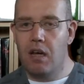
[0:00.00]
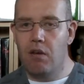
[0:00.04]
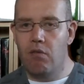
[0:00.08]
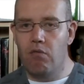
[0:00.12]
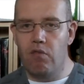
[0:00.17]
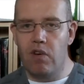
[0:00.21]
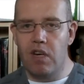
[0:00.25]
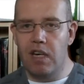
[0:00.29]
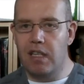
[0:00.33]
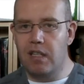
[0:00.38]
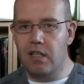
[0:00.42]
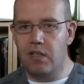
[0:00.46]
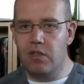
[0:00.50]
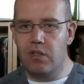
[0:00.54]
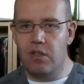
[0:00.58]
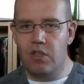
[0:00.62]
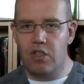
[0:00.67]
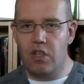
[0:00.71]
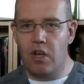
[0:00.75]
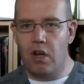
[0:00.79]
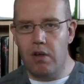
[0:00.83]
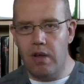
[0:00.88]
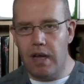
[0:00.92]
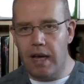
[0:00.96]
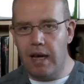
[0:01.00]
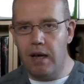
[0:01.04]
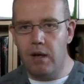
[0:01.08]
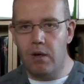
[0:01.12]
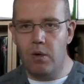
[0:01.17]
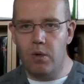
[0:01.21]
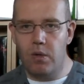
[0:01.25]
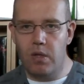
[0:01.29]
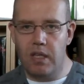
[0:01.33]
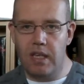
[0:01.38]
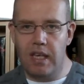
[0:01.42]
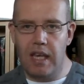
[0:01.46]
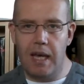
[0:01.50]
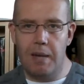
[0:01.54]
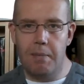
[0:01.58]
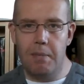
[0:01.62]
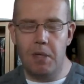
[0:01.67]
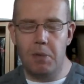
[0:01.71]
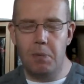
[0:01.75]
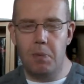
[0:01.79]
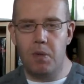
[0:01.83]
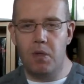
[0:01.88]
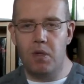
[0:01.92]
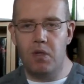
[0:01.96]
really doesn't show you how good the game
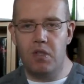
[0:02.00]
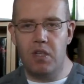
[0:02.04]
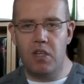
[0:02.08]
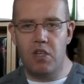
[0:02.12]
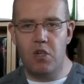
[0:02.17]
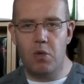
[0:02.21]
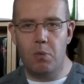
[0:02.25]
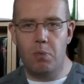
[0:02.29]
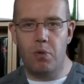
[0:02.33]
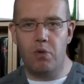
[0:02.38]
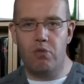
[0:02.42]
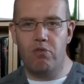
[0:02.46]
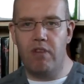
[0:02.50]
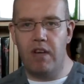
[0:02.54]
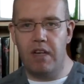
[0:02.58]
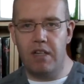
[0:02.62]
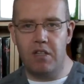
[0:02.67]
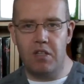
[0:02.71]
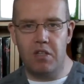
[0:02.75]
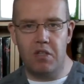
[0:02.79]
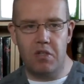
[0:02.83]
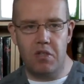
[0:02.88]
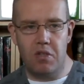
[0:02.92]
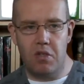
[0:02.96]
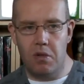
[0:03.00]
is, because as you progress,